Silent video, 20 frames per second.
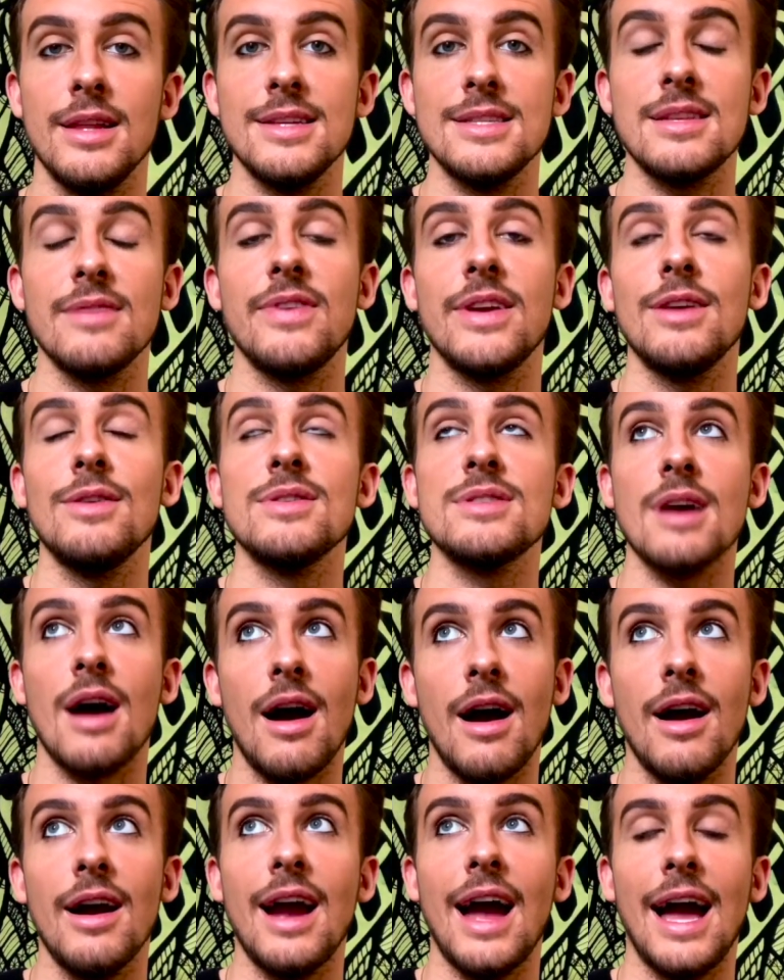least the videos
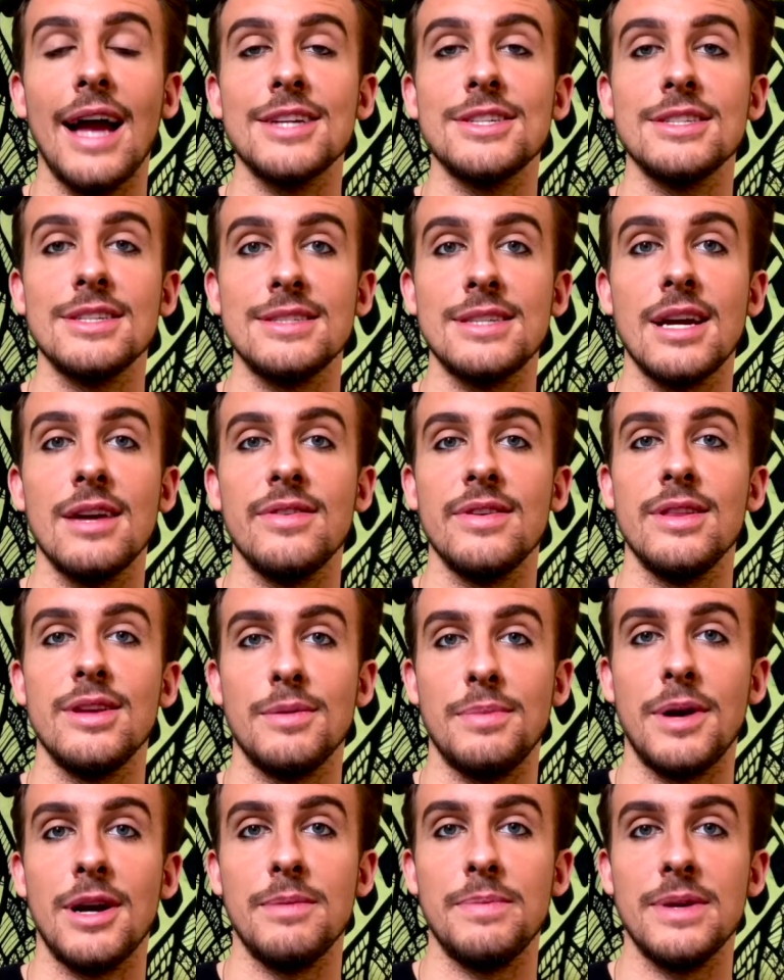are actually serving their
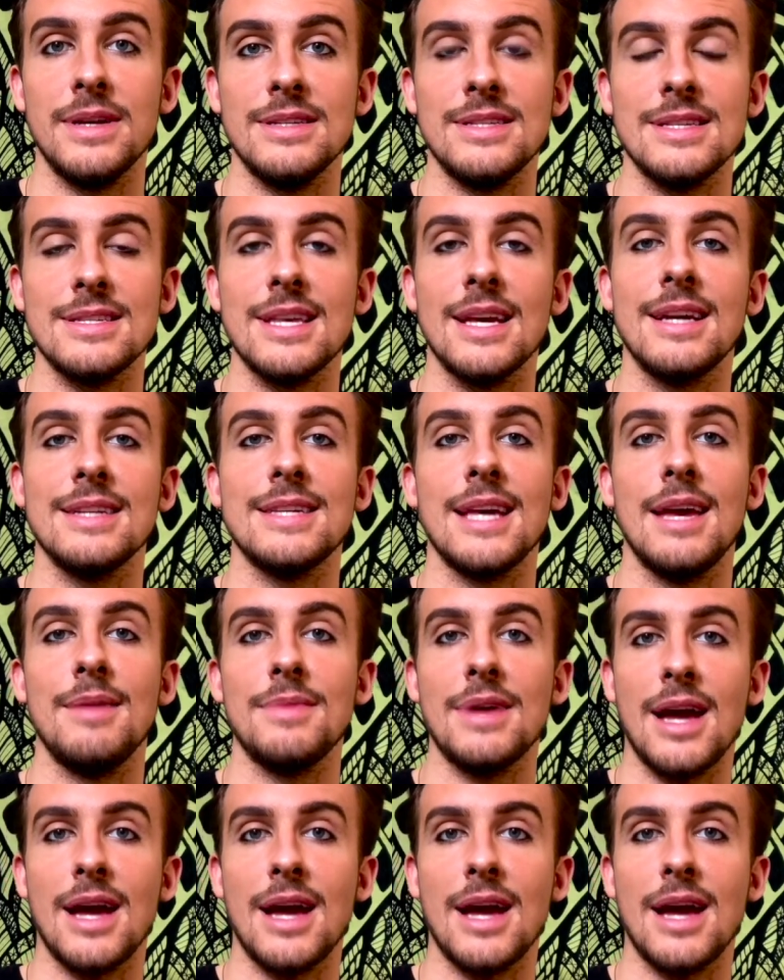purpose. It's like a time